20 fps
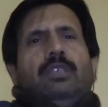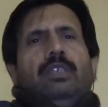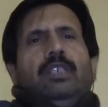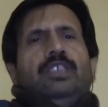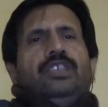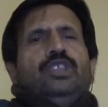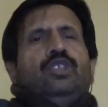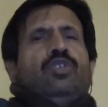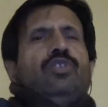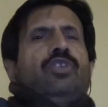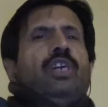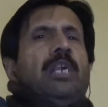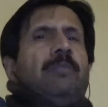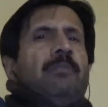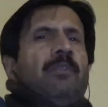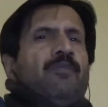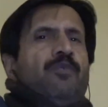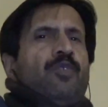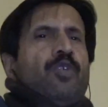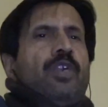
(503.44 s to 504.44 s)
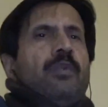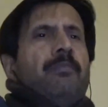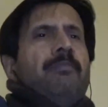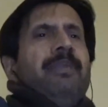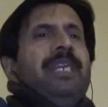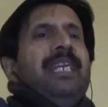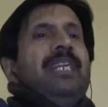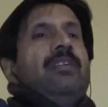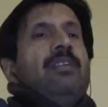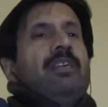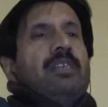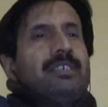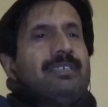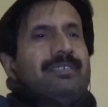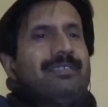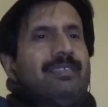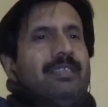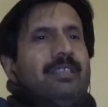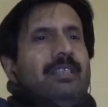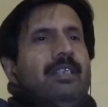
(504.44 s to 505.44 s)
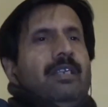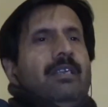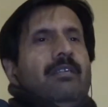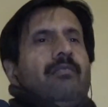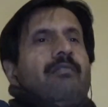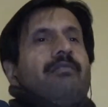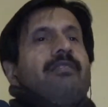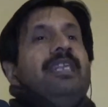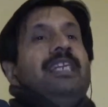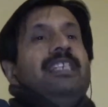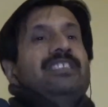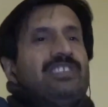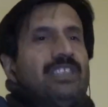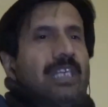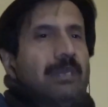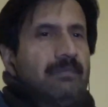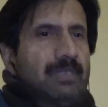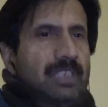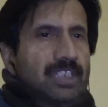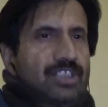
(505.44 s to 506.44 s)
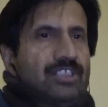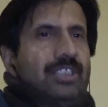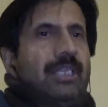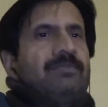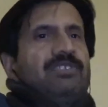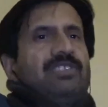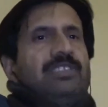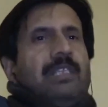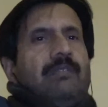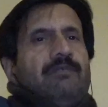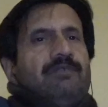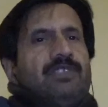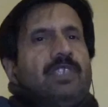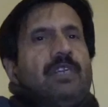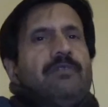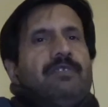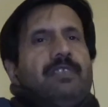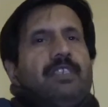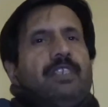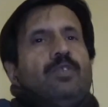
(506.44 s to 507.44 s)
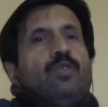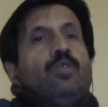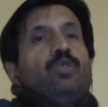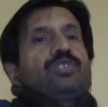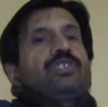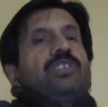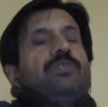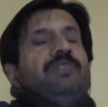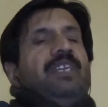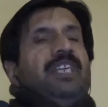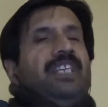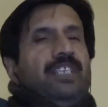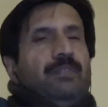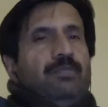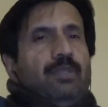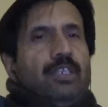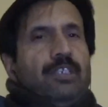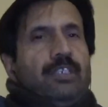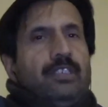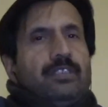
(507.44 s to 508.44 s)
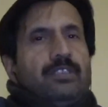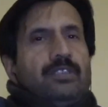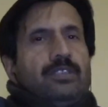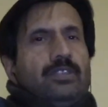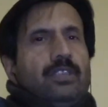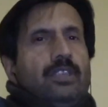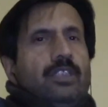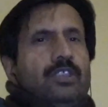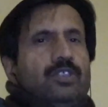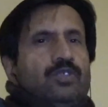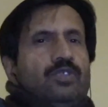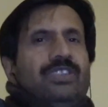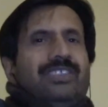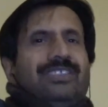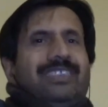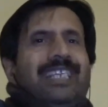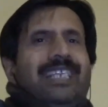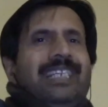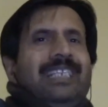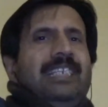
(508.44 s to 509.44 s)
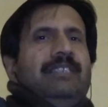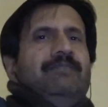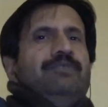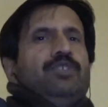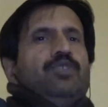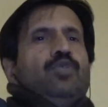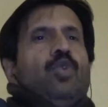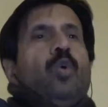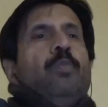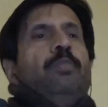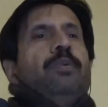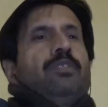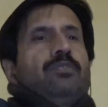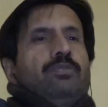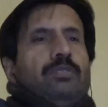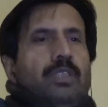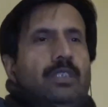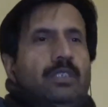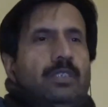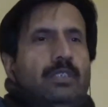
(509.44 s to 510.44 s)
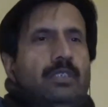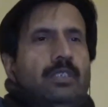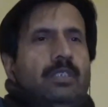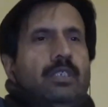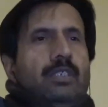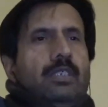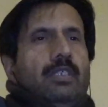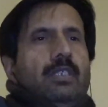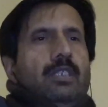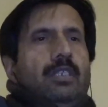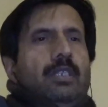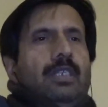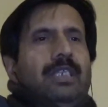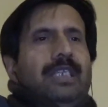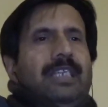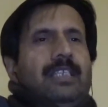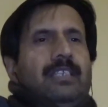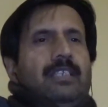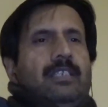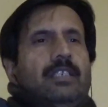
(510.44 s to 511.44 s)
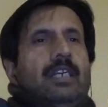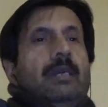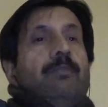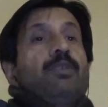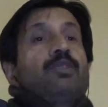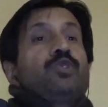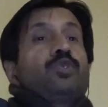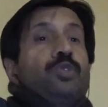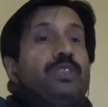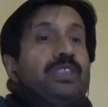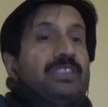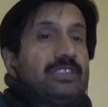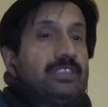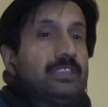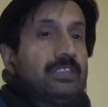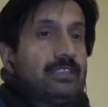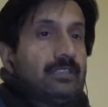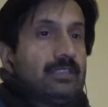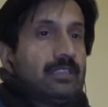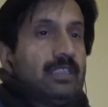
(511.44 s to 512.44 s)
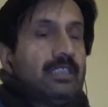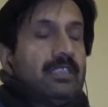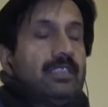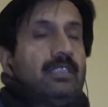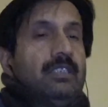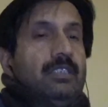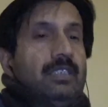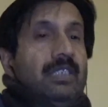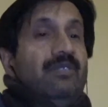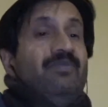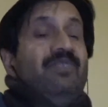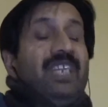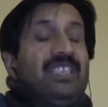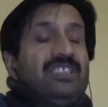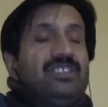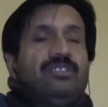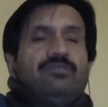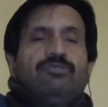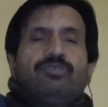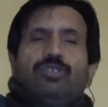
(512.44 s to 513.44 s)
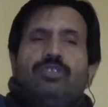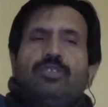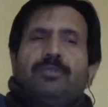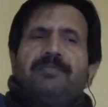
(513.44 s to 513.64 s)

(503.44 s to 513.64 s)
your normal flora may not re-establish themselves after a course of antibiotics. So this can leave you open to the opportunistic infections,